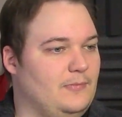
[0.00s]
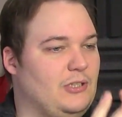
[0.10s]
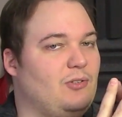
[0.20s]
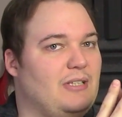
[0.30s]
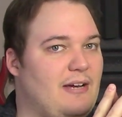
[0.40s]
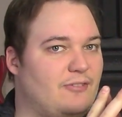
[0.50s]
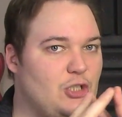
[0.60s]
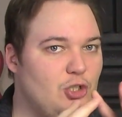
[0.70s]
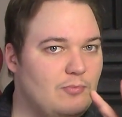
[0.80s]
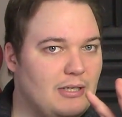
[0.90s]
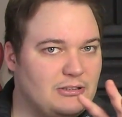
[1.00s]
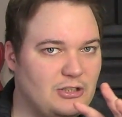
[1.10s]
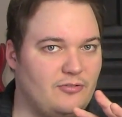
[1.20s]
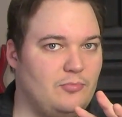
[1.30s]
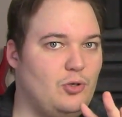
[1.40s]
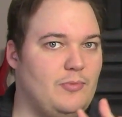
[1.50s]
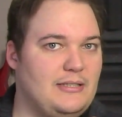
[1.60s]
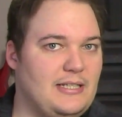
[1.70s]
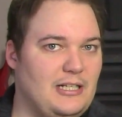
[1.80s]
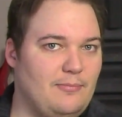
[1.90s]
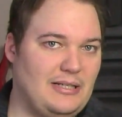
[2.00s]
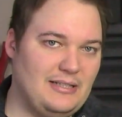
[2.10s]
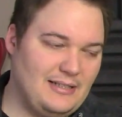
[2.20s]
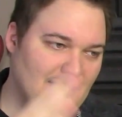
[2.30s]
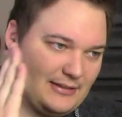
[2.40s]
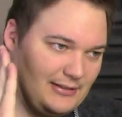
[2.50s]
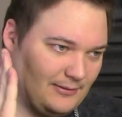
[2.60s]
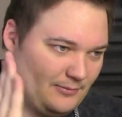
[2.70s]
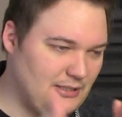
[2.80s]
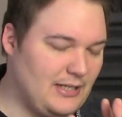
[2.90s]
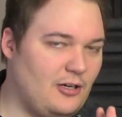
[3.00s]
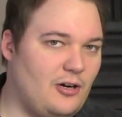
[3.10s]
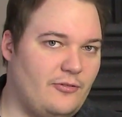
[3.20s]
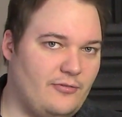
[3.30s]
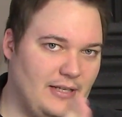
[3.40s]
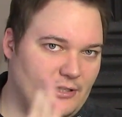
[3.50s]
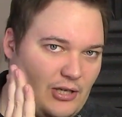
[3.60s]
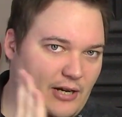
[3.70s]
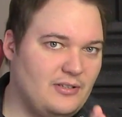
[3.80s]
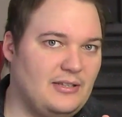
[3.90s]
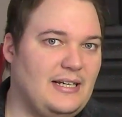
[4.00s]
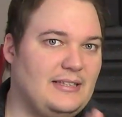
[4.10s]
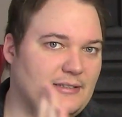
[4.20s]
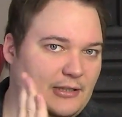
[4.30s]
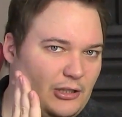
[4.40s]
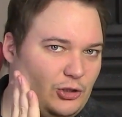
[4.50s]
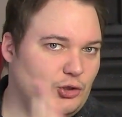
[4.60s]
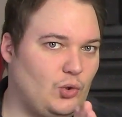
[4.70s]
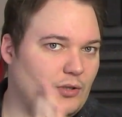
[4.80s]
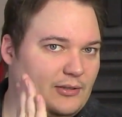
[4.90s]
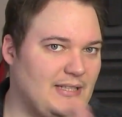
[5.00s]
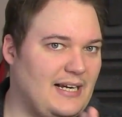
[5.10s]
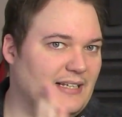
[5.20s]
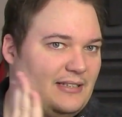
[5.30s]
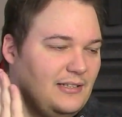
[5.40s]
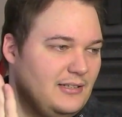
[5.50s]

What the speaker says: you don't have too much of a boomy tail, but it gets cut off and you have a nice, short, tight,